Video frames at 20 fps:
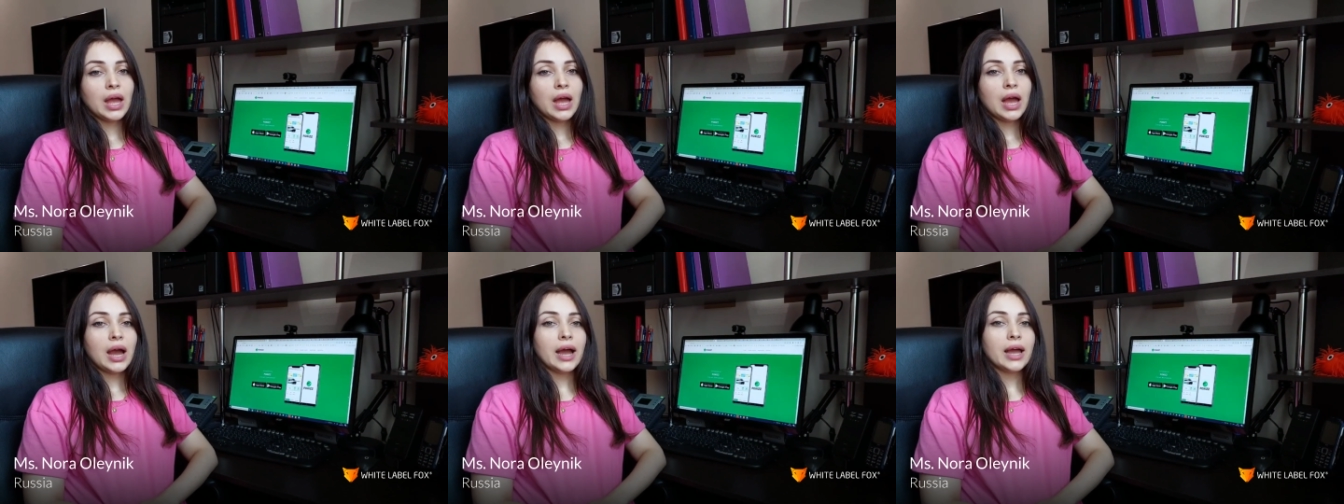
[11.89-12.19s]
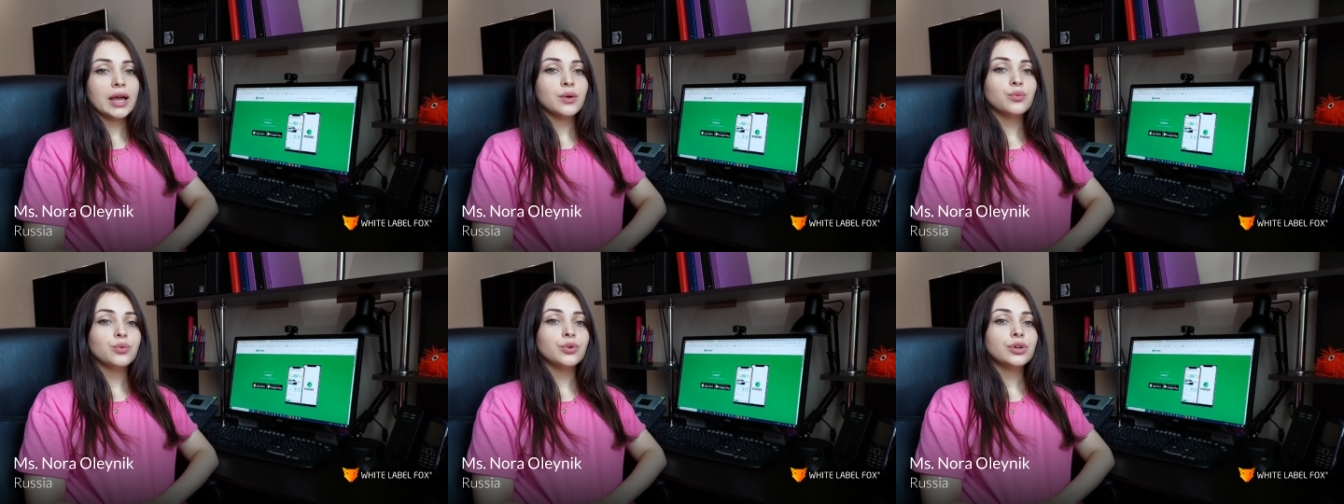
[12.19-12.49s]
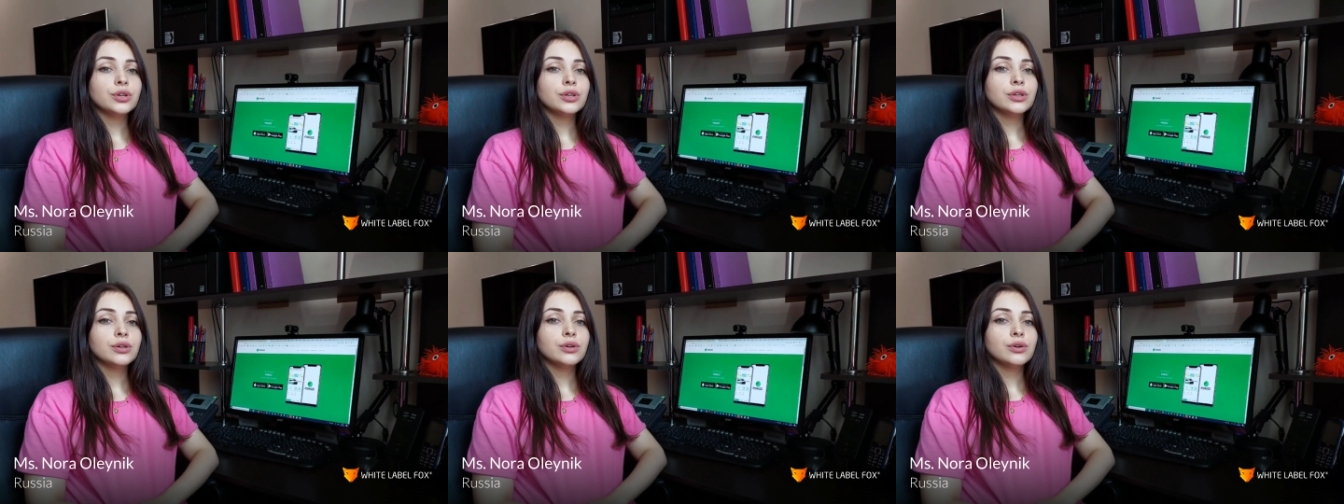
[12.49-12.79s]
I am
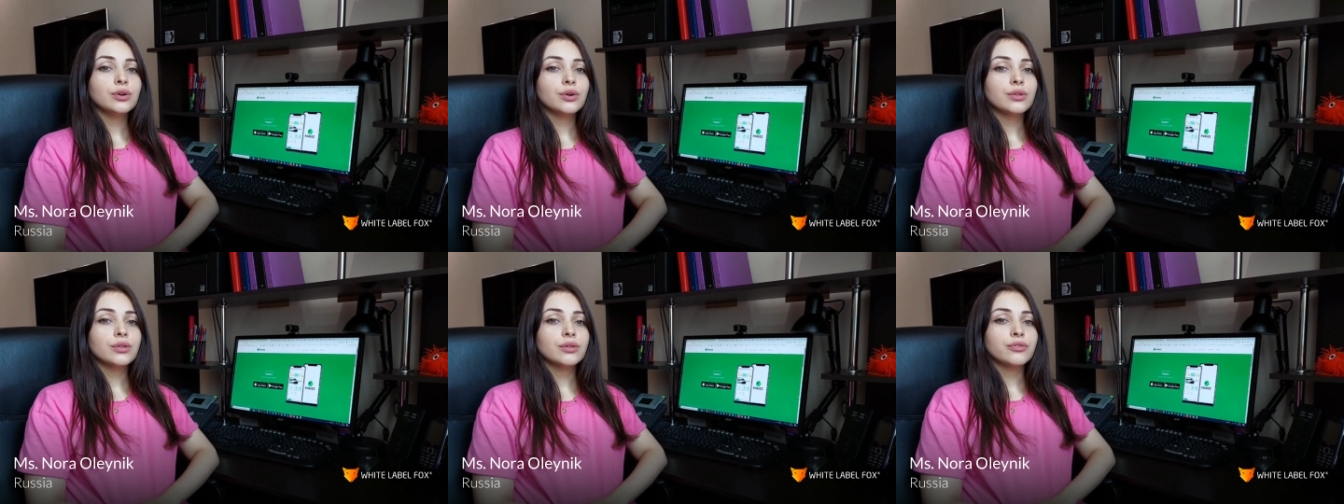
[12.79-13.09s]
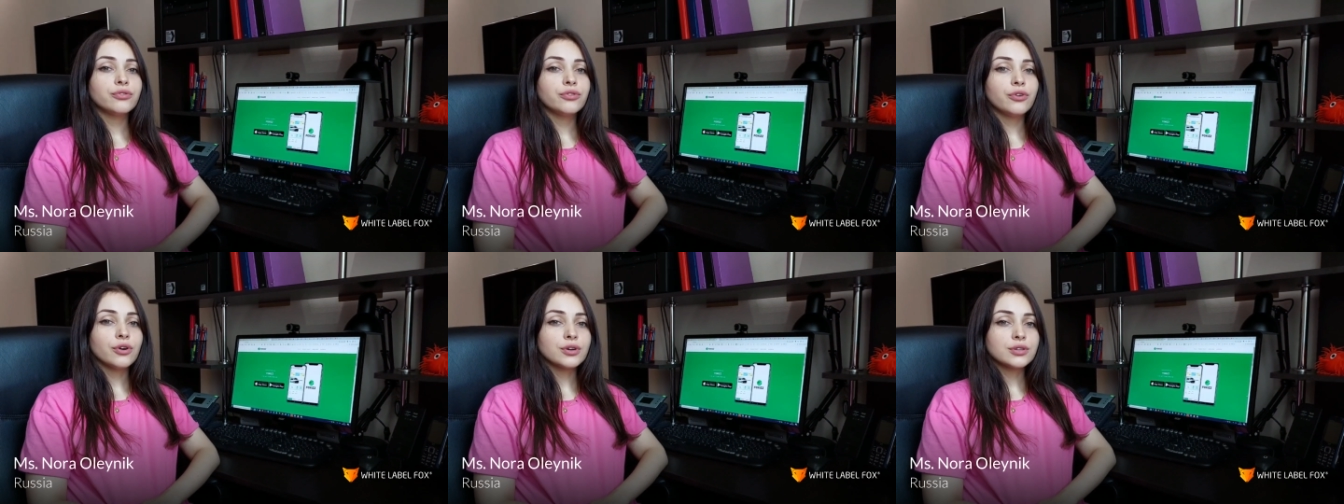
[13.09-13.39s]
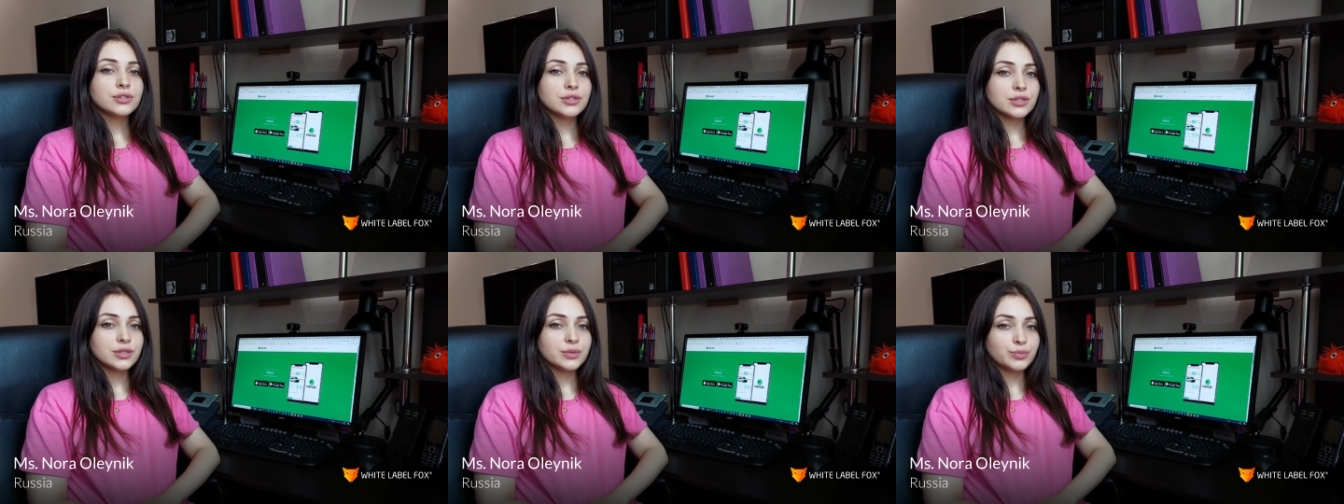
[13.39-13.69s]
working on the
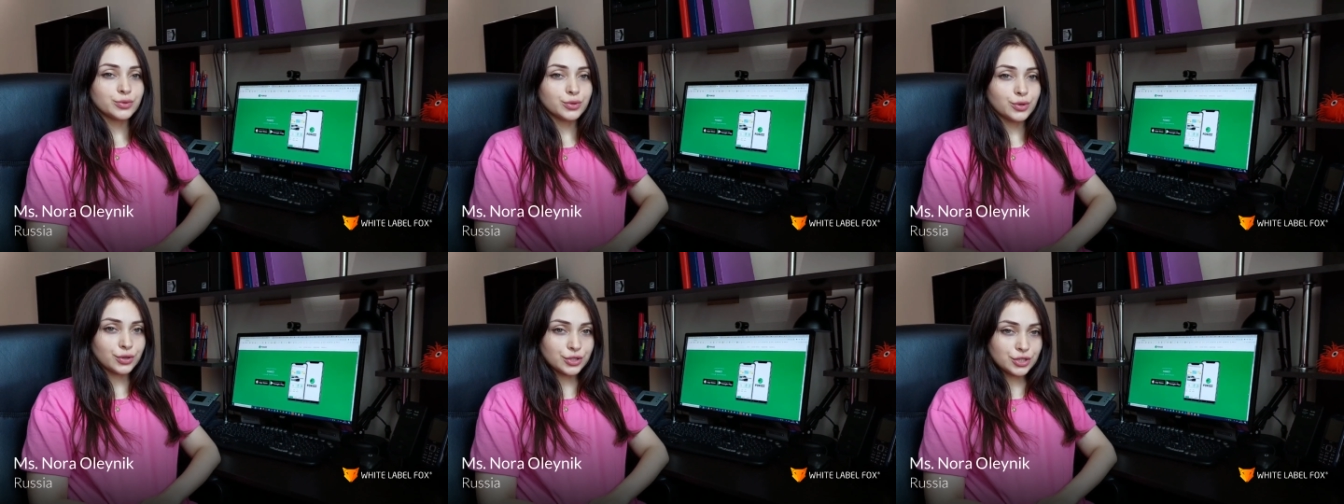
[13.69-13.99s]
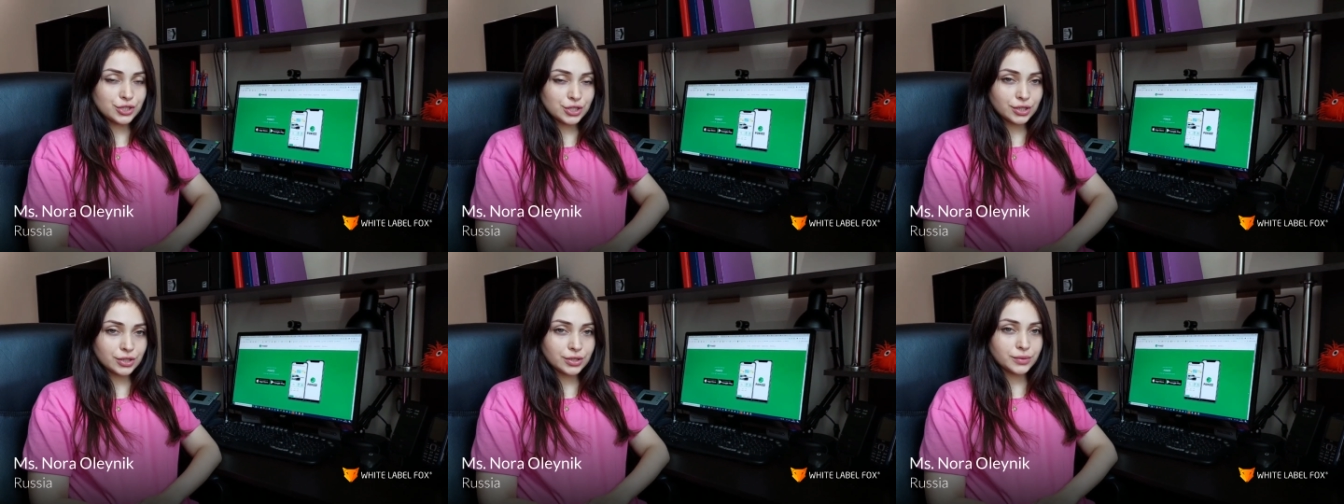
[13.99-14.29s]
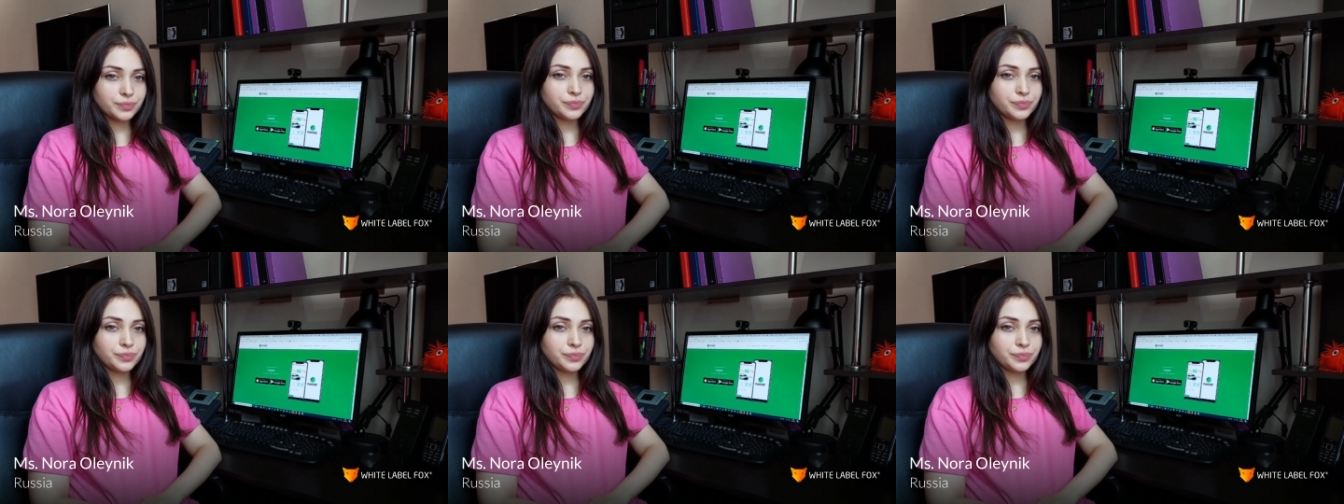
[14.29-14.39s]
Foxizz project.